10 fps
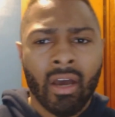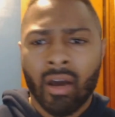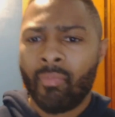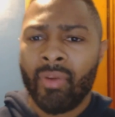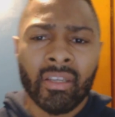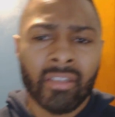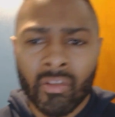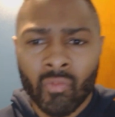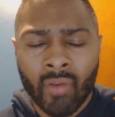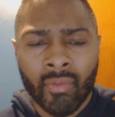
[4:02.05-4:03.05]
a
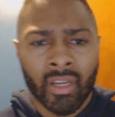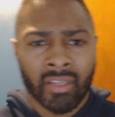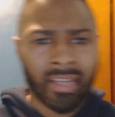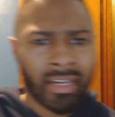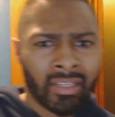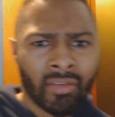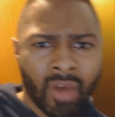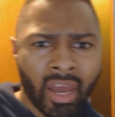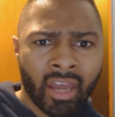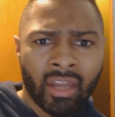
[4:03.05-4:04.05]
business woman, a sexy
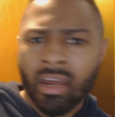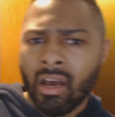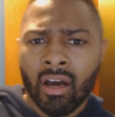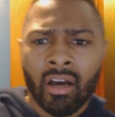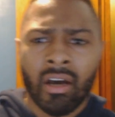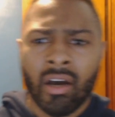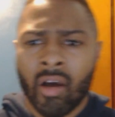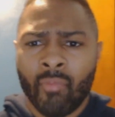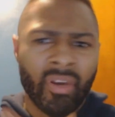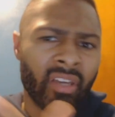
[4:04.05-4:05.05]
man, uh,
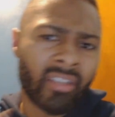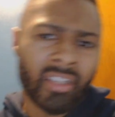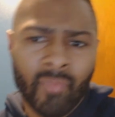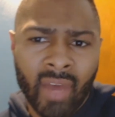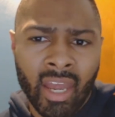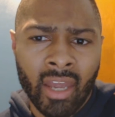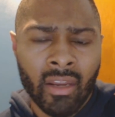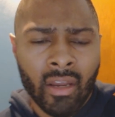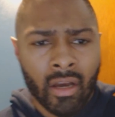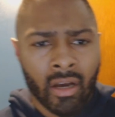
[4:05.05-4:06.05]
a business man,